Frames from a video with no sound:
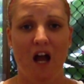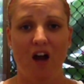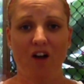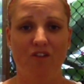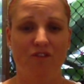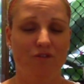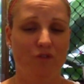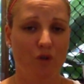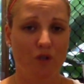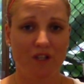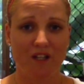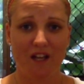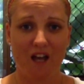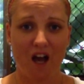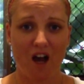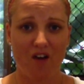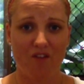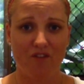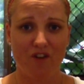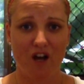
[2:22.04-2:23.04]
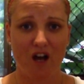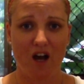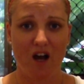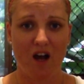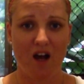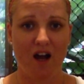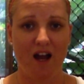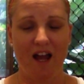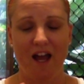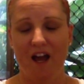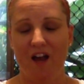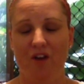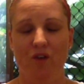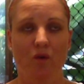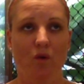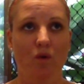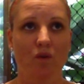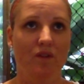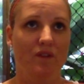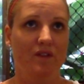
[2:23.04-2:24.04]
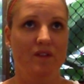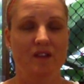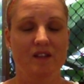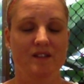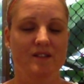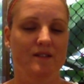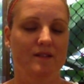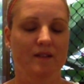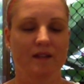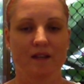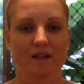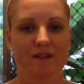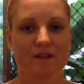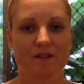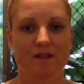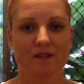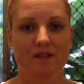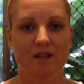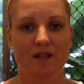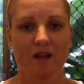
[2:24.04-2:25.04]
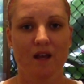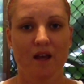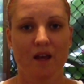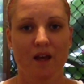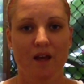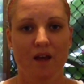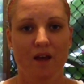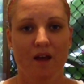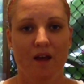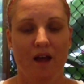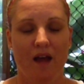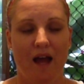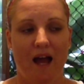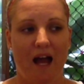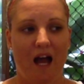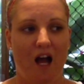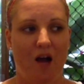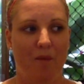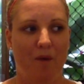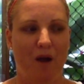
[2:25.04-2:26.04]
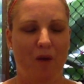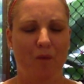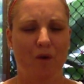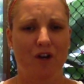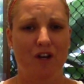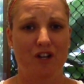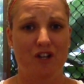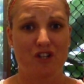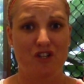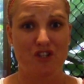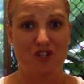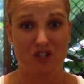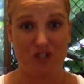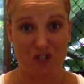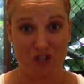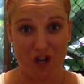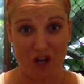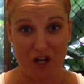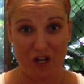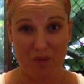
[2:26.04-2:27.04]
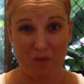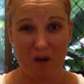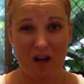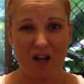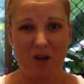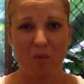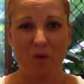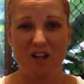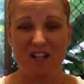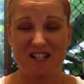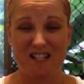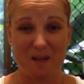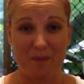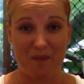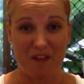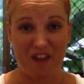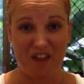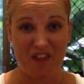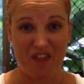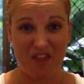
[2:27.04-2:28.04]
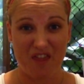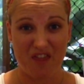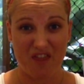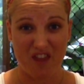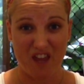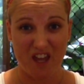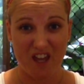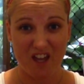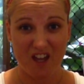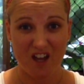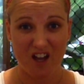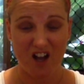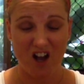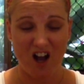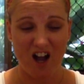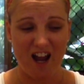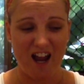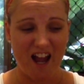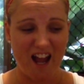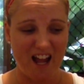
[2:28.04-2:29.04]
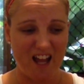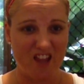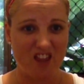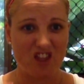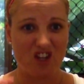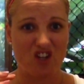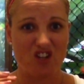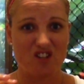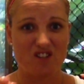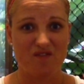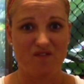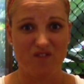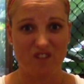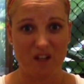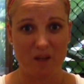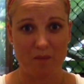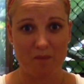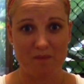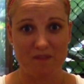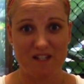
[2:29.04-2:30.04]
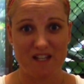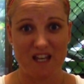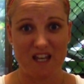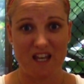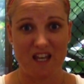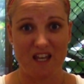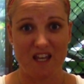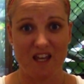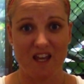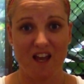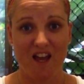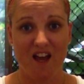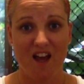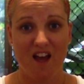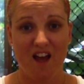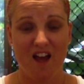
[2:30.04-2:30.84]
a foot cover. I had all this list. I wanted a sturdy one. I wanted something thick. I hate those flimsy